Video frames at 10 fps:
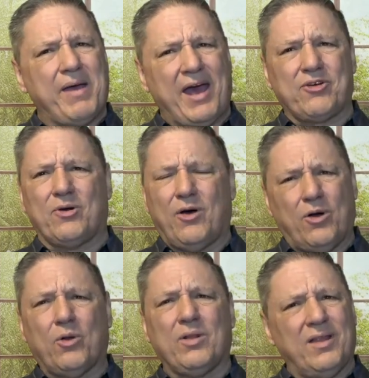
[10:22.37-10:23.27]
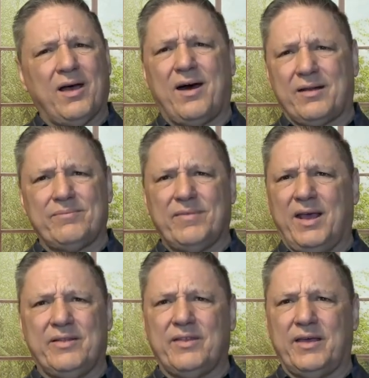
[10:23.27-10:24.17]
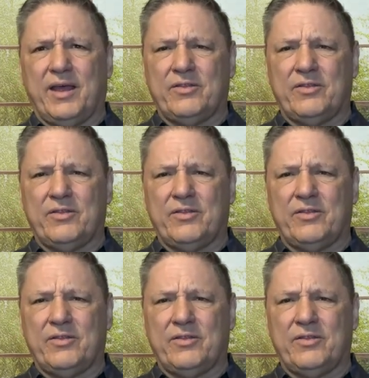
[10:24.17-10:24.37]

matter a whole lot in the,